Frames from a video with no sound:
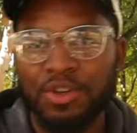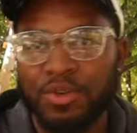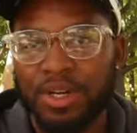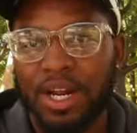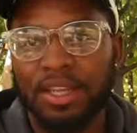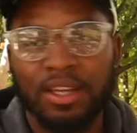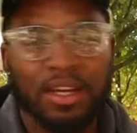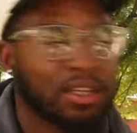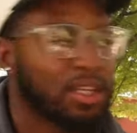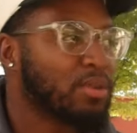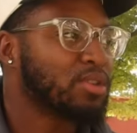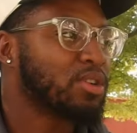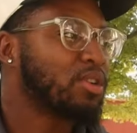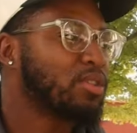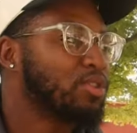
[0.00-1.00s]
what I thought they
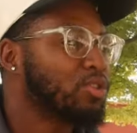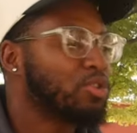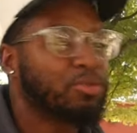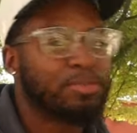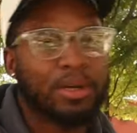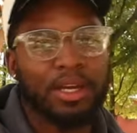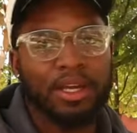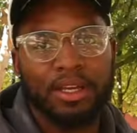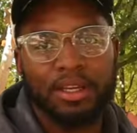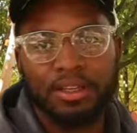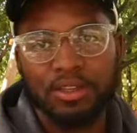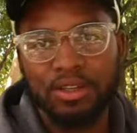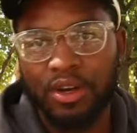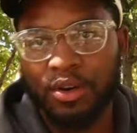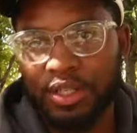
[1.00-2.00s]
was gonna do, but
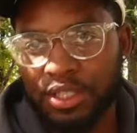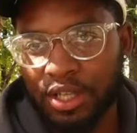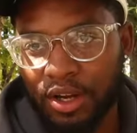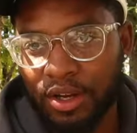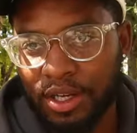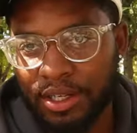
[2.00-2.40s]
you know, it's all